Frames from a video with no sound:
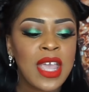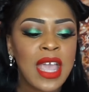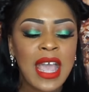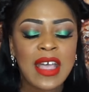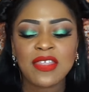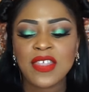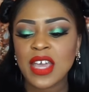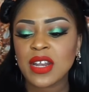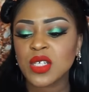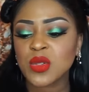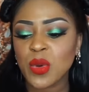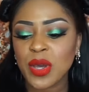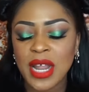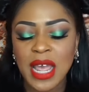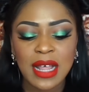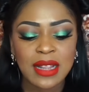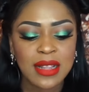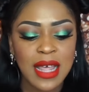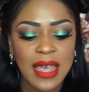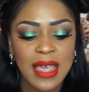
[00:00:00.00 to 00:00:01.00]
And that is what
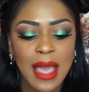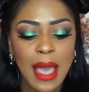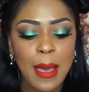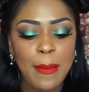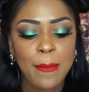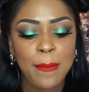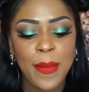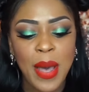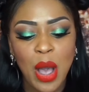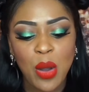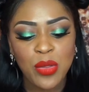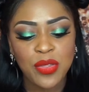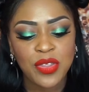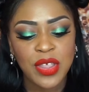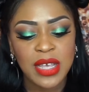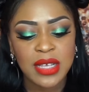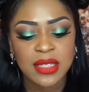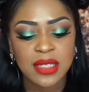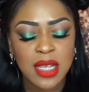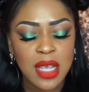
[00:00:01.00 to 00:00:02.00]
I like about
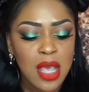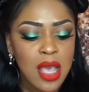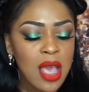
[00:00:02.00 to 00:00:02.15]
this.